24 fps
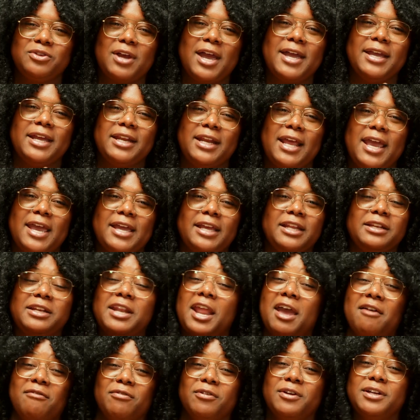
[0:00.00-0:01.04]
dragon egg
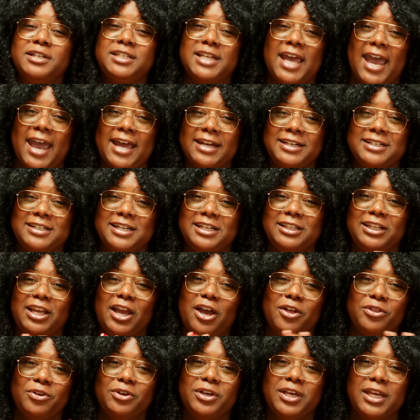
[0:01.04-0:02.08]
never attached, and the
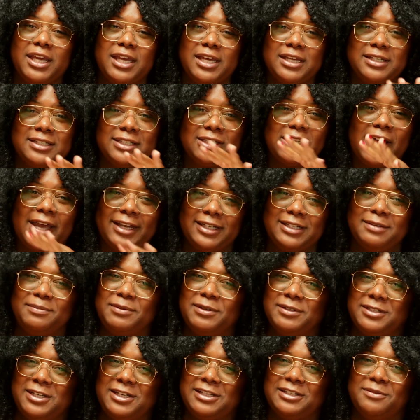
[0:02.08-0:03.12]
other kids like to be
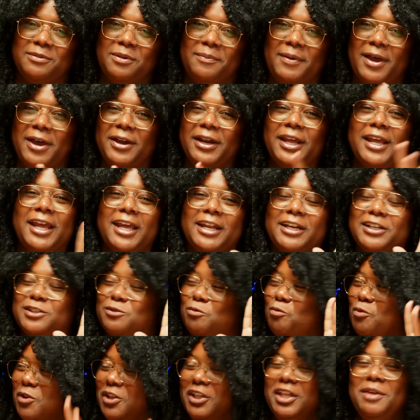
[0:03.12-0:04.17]
tease him about it, and it's
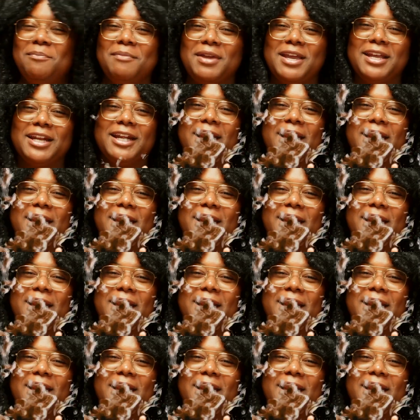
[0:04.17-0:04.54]
really mean,